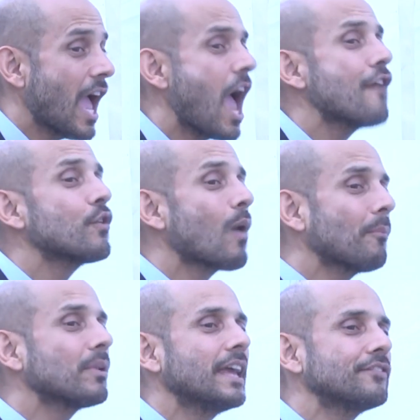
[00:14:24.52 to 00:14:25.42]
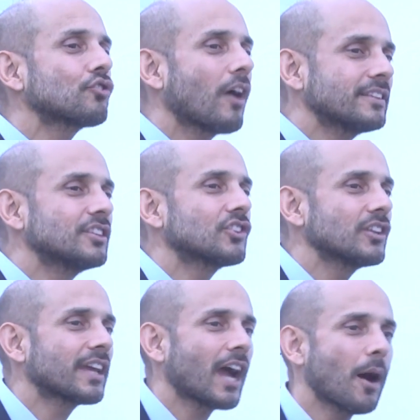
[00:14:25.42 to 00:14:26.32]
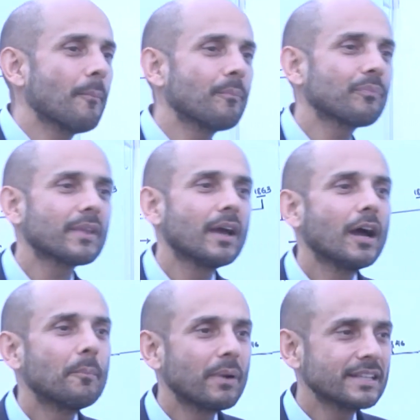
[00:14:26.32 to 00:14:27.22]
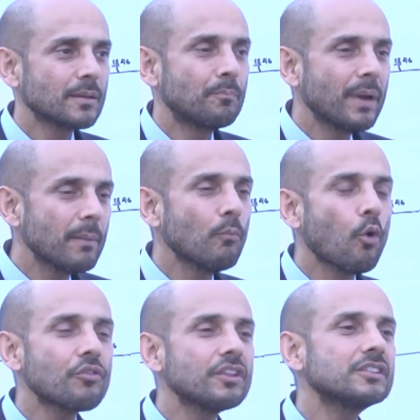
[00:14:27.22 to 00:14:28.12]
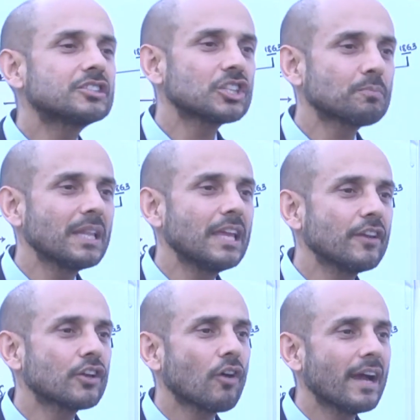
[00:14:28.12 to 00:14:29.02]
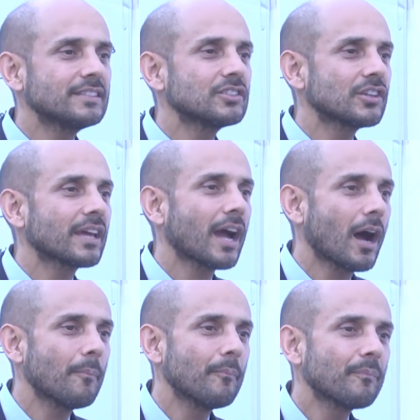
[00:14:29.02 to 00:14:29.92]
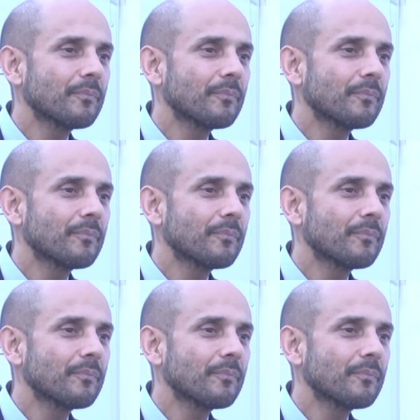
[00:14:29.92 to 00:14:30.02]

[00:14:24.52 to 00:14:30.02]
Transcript: Everyone believes Christ is going to come, but it's a bit more than just believing Christ is going to come.